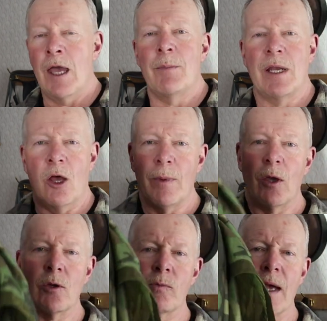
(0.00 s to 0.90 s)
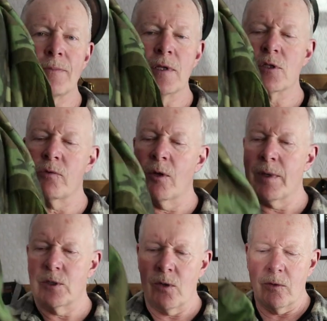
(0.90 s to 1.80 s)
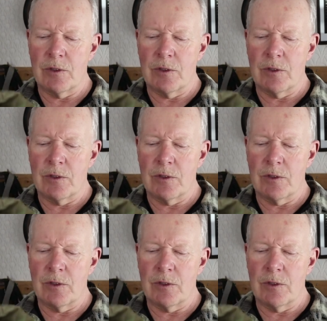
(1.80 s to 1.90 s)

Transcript: But how am I going to wrap this around my shoulder?